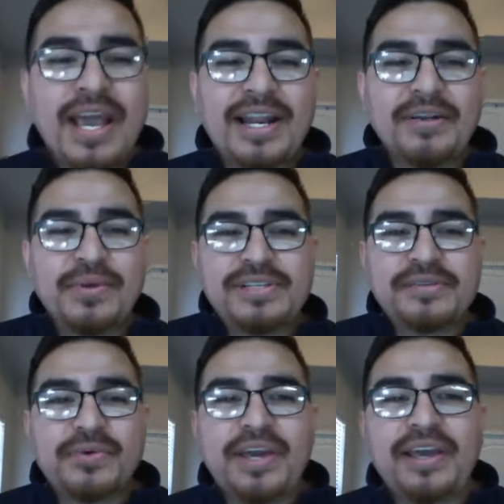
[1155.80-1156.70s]
And then
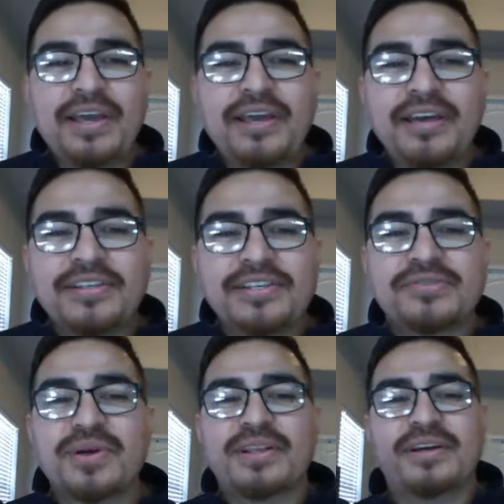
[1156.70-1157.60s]
he hits us
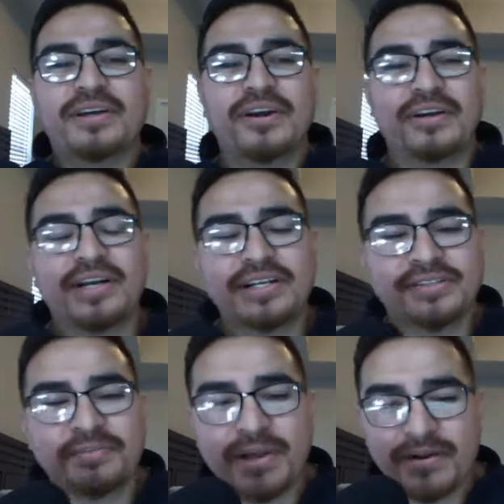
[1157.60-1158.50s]
with Kirk
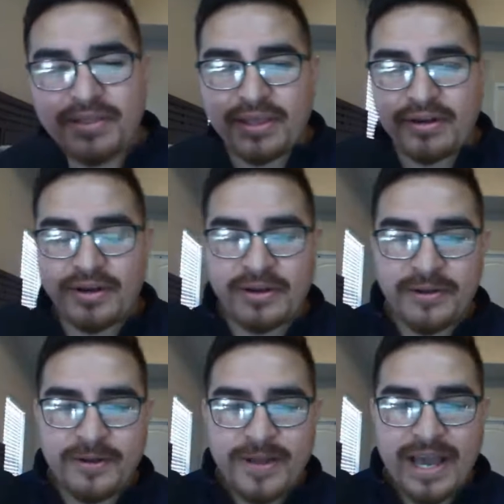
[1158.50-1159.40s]
Cousins better than
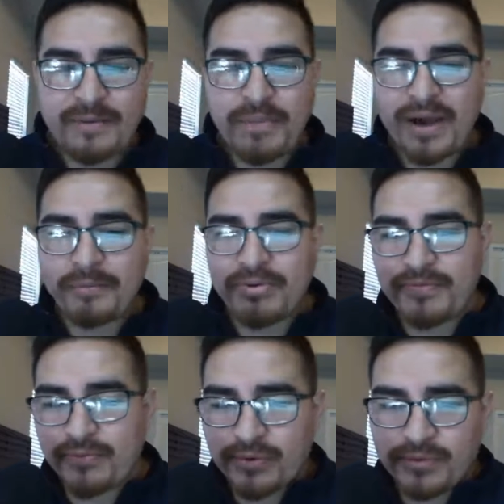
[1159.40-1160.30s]
had
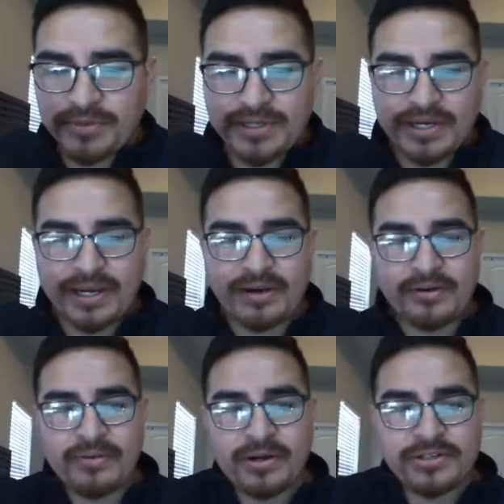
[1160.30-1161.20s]
outperformed
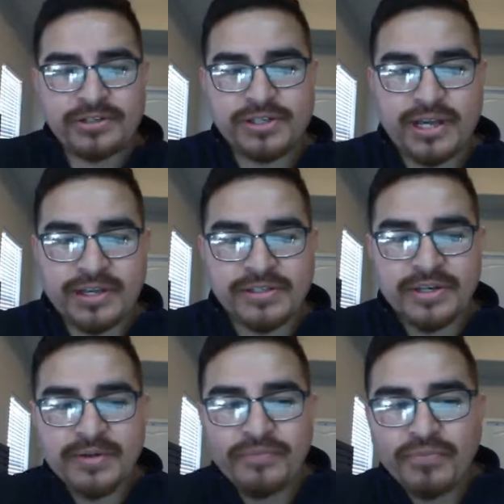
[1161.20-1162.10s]
Aaron Rodgers. Guys,
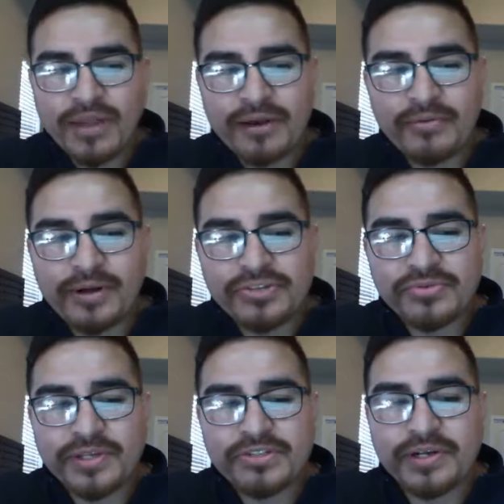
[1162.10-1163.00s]
Aaron Rodgers
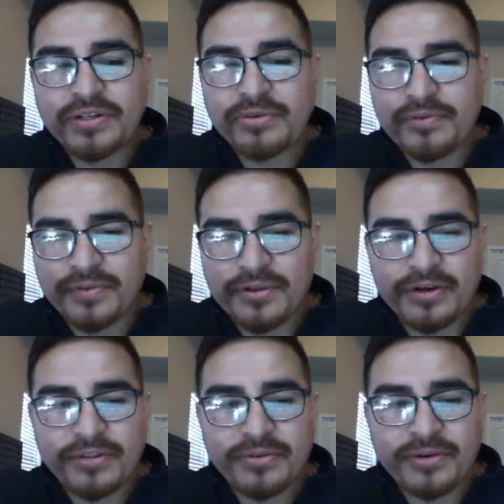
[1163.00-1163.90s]
went 23 for
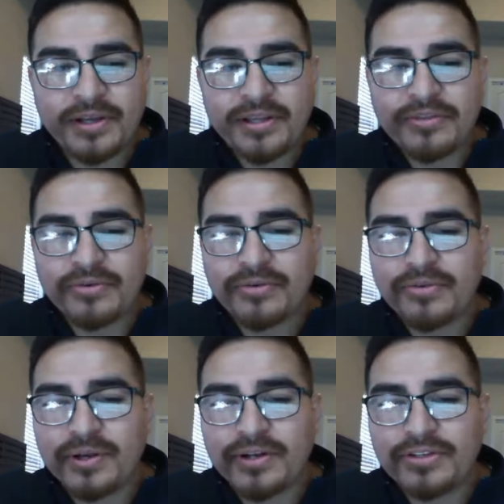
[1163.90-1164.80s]
33 threw
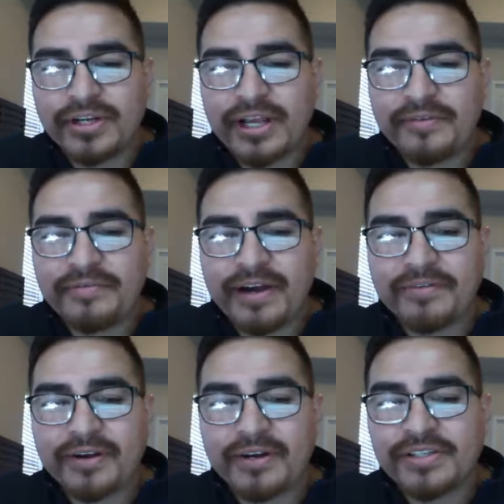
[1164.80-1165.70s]

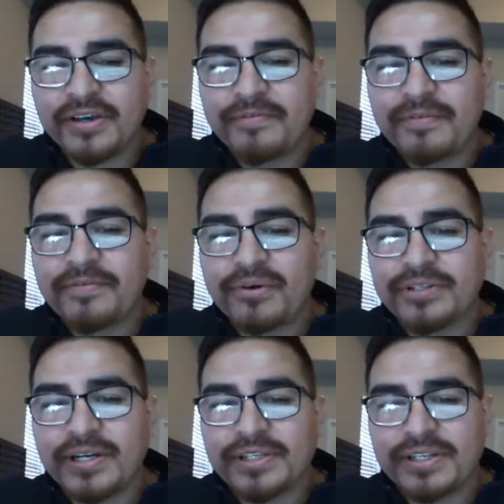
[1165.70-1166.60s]
385 yards for 4
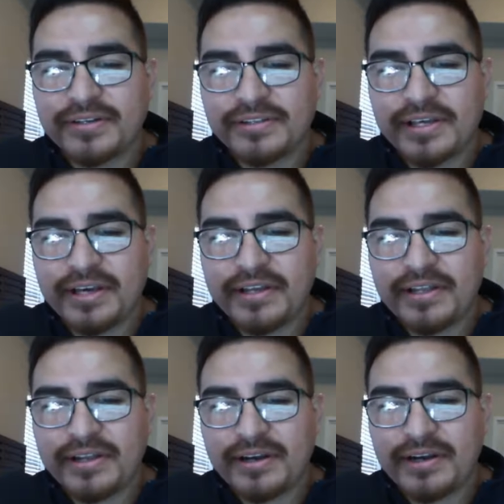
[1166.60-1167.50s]
touchdowns. Okay.
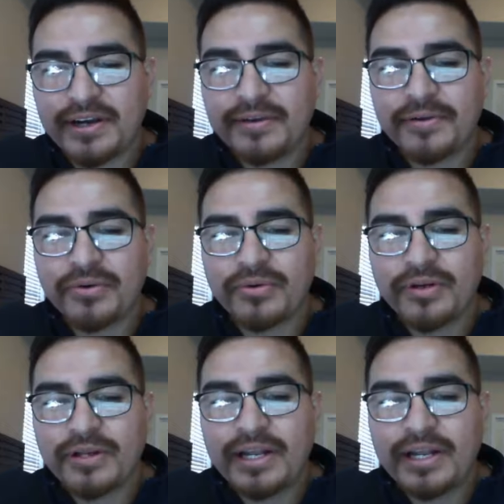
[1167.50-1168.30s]
All right, cool.